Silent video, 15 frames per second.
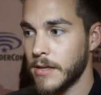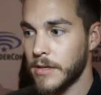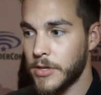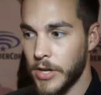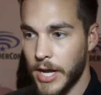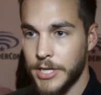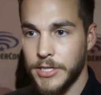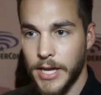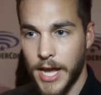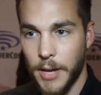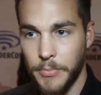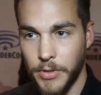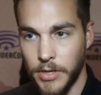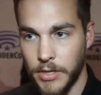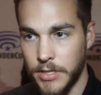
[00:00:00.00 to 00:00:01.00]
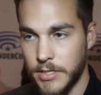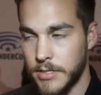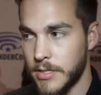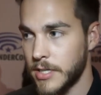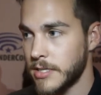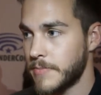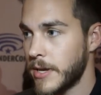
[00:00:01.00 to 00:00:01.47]
could actually happen
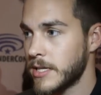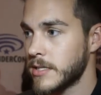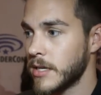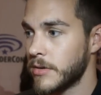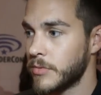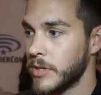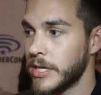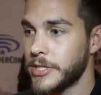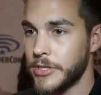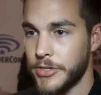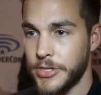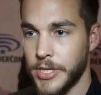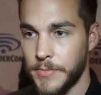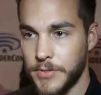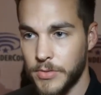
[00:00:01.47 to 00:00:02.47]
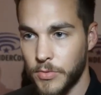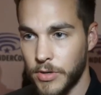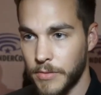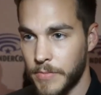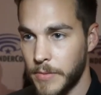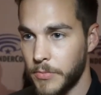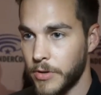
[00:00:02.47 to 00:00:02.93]
is, is based on relationships
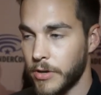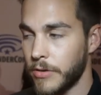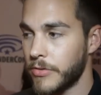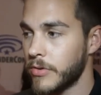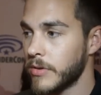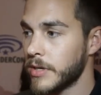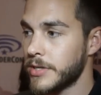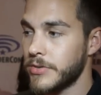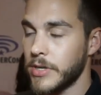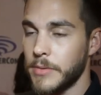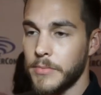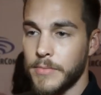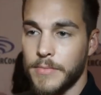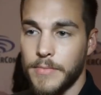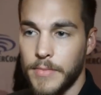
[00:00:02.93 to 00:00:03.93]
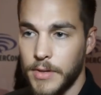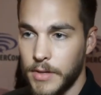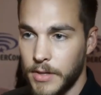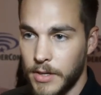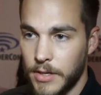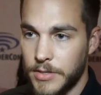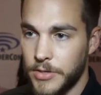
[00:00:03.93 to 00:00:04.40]
where people go through extreme
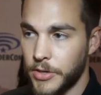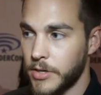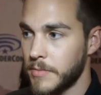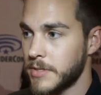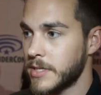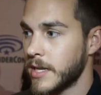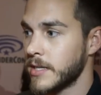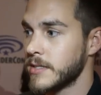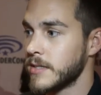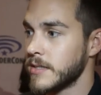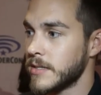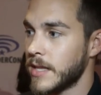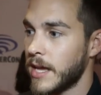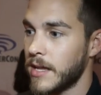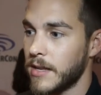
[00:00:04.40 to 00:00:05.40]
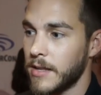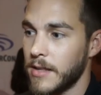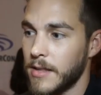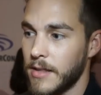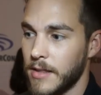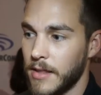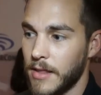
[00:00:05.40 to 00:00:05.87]
circumstances. That
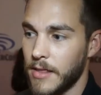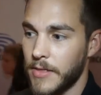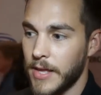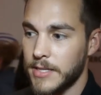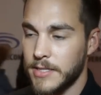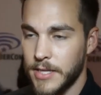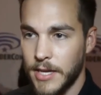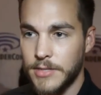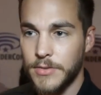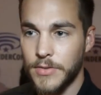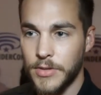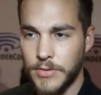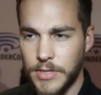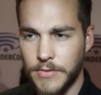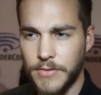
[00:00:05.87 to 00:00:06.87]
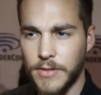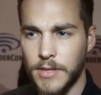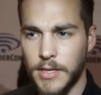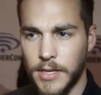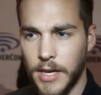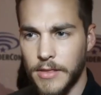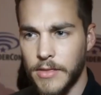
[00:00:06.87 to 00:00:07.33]
that stays with you
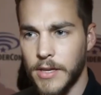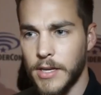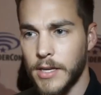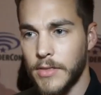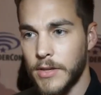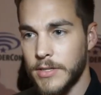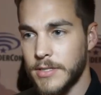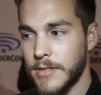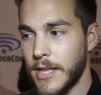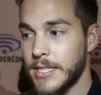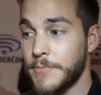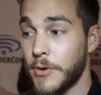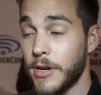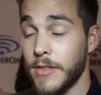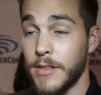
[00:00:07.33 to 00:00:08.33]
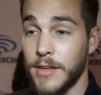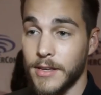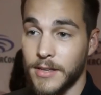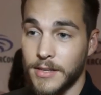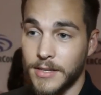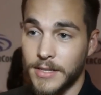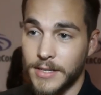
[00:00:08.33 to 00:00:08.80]
differently, I think, and there's that's part of
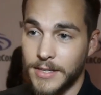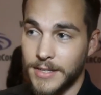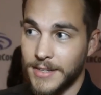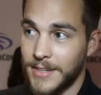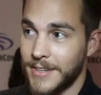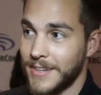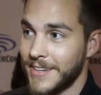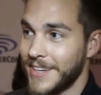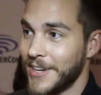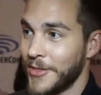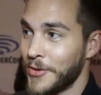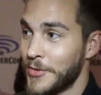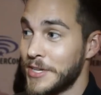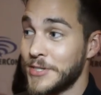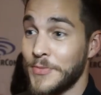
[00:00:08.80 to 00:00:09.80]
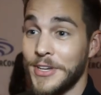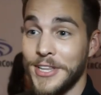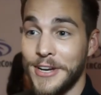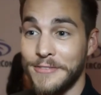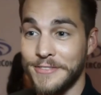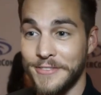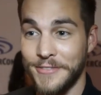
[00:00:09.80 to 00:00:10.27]
the you know the reason we
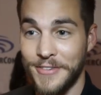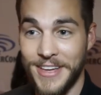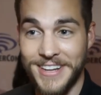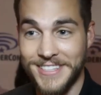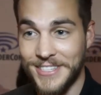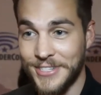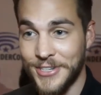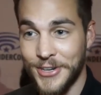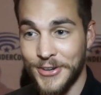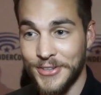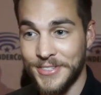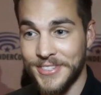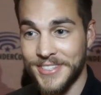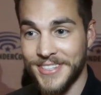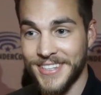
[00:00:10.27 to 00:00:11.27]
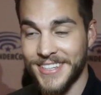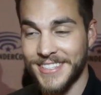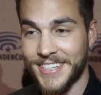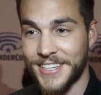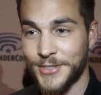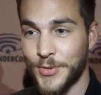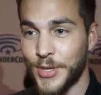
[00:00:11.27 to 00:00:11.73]
love fantasy shows
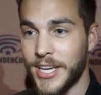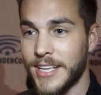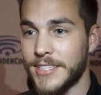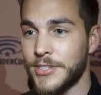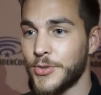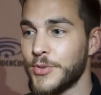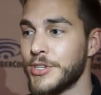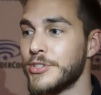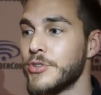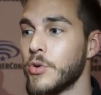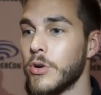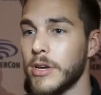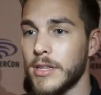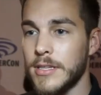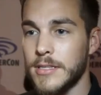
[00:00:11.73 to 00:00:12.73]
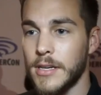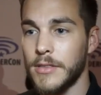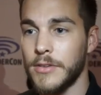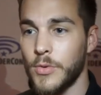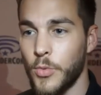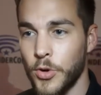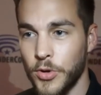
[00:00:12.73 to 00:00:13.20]
is because we get to enjoy this
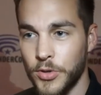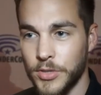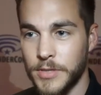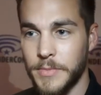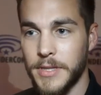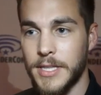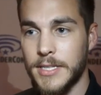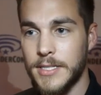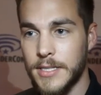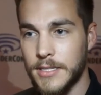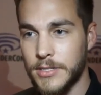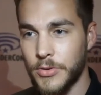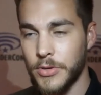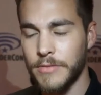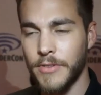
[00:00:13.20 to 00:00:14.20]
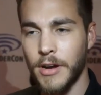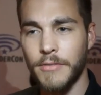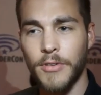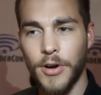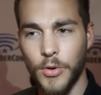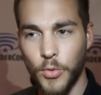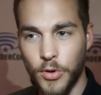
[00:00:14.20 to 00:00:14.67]
other world but this is sort of
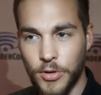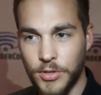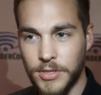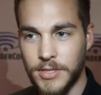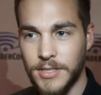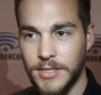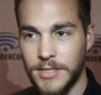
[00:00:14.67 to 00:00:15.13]
of our world